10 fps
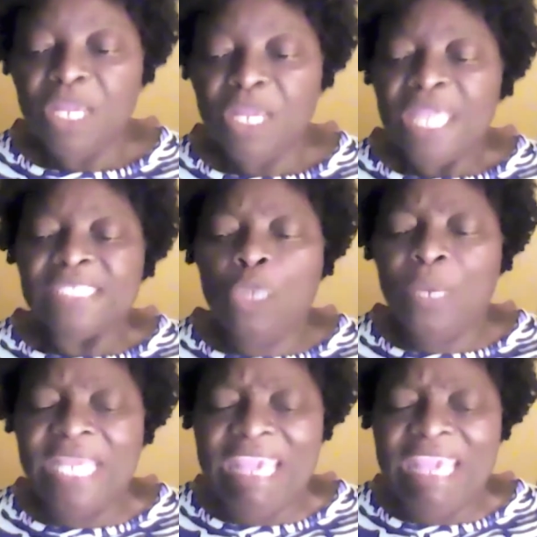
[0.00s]
So
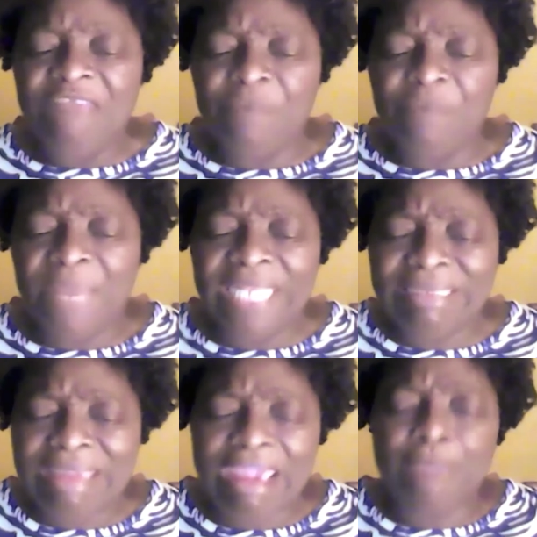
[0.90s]
when evil men
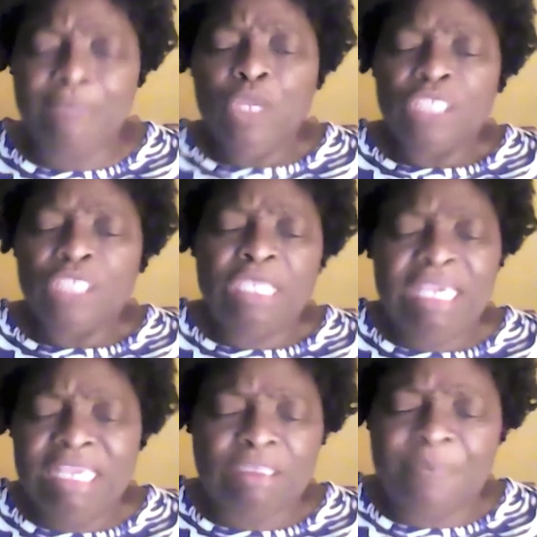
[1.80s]
came to
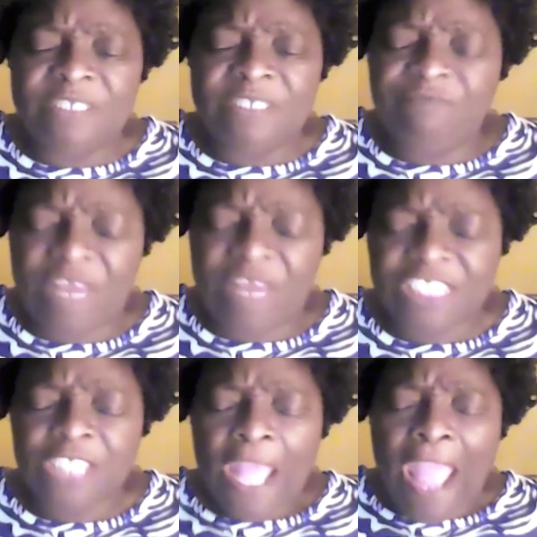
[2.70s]
eat up His
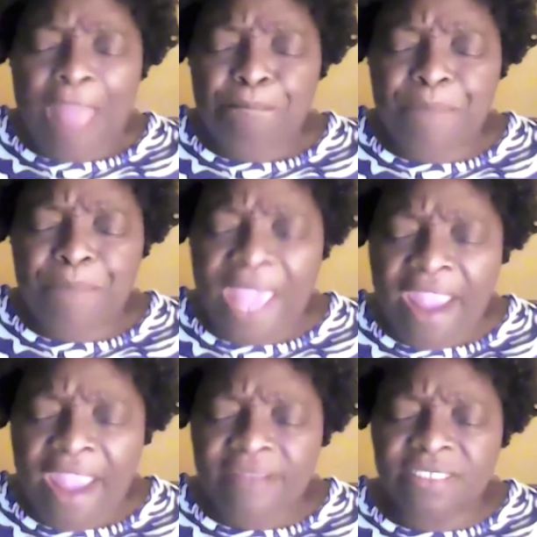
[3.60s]
flesh and
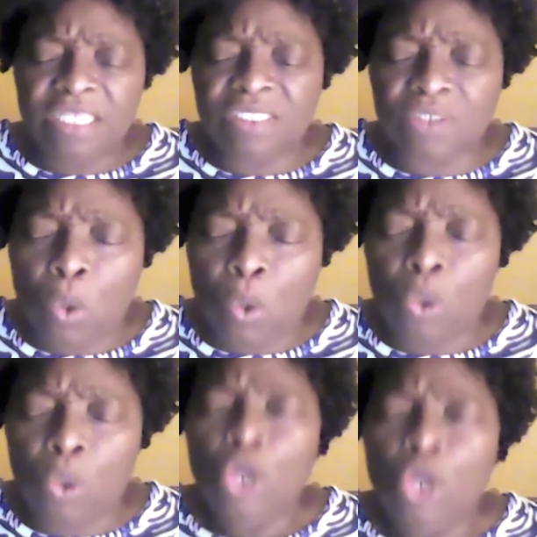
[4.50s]
pierce His
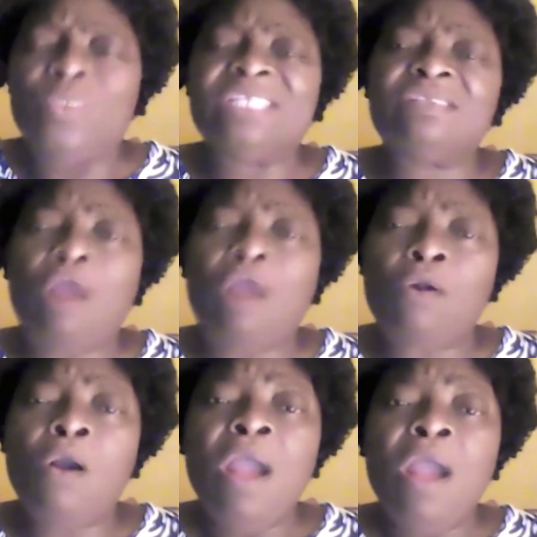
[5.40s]
soul with
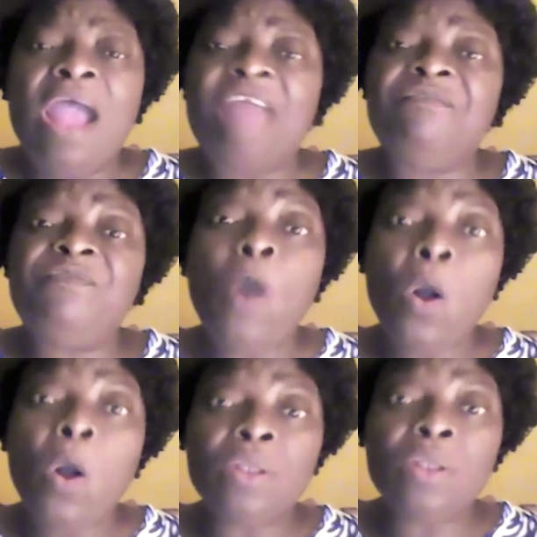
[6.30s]
sorrow and
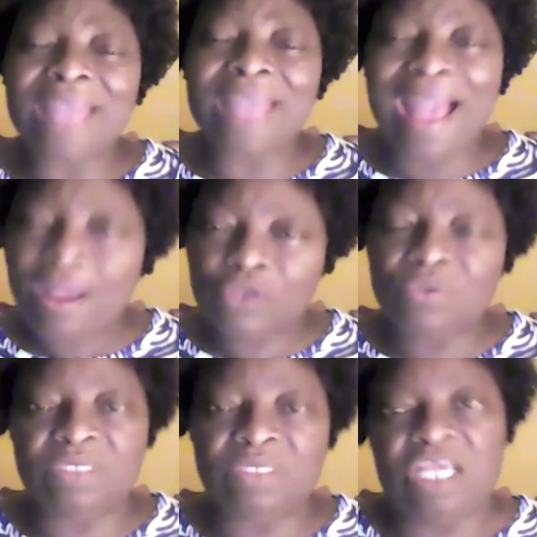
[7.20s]
false
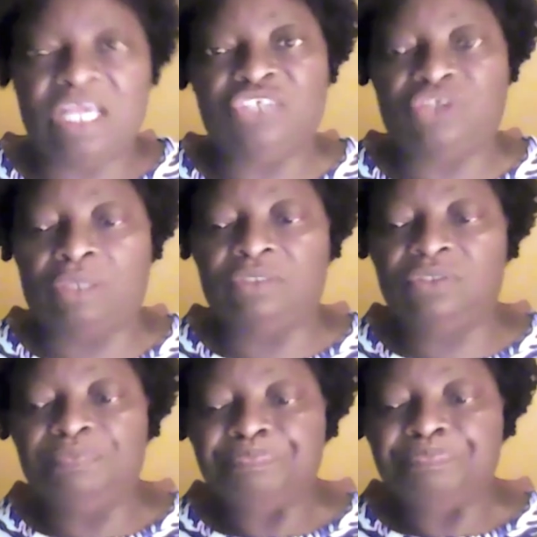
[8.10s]

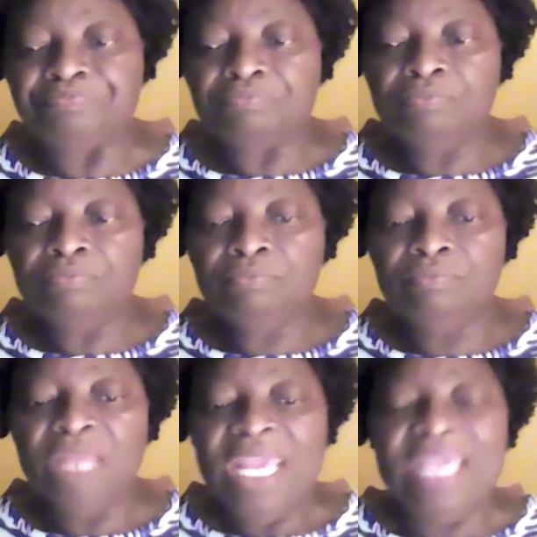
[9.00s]
accusations,
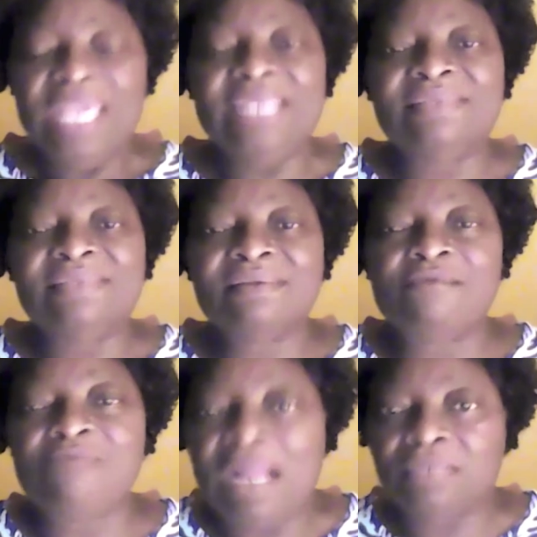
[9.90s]
His
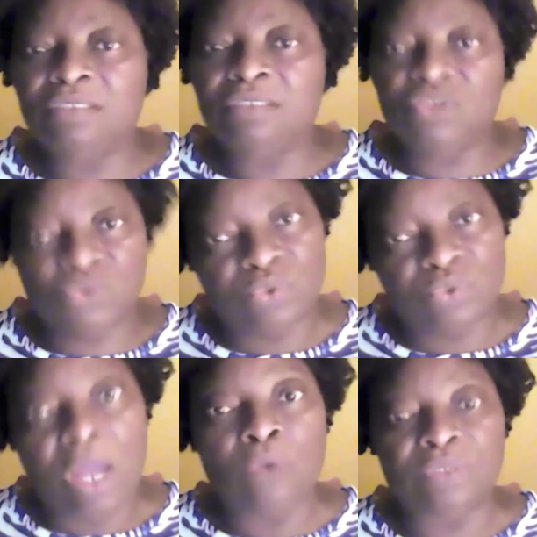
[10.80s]
character stood
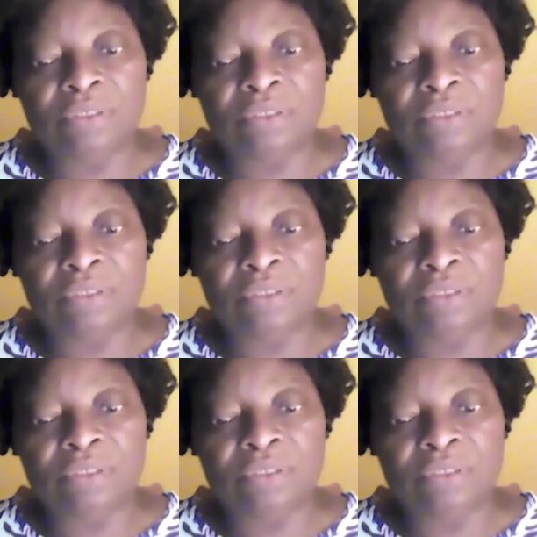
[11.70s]
out.